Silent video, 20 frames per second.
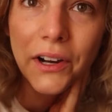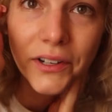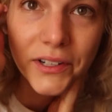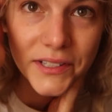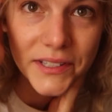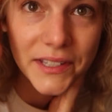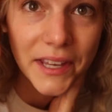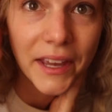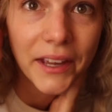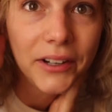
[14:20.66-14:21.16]
on
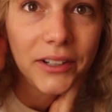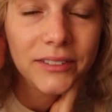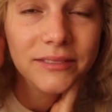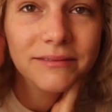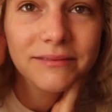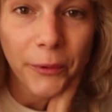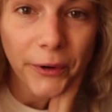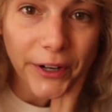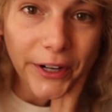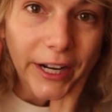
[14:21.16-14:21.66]
a scale.
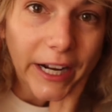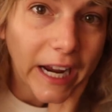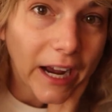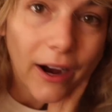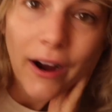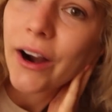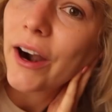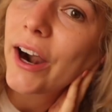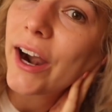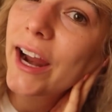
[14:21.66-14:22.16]
We
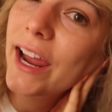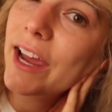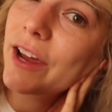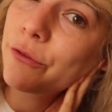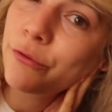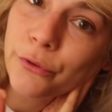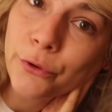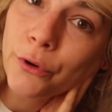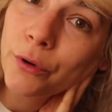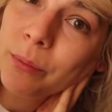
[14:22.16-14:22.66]
are
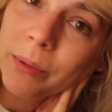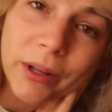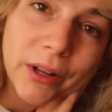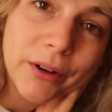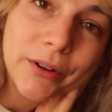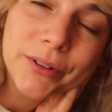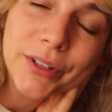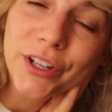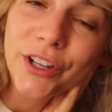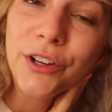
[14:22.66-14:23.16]
a
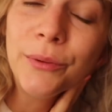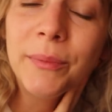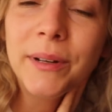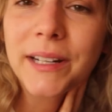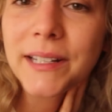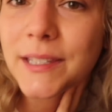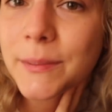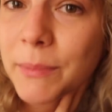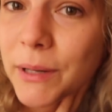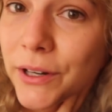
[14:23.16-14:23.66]
full-blown human
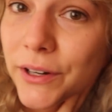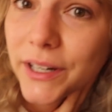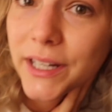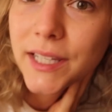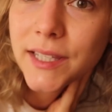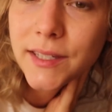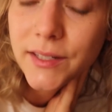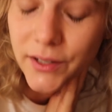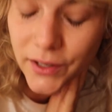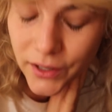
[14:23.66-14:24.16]
experience,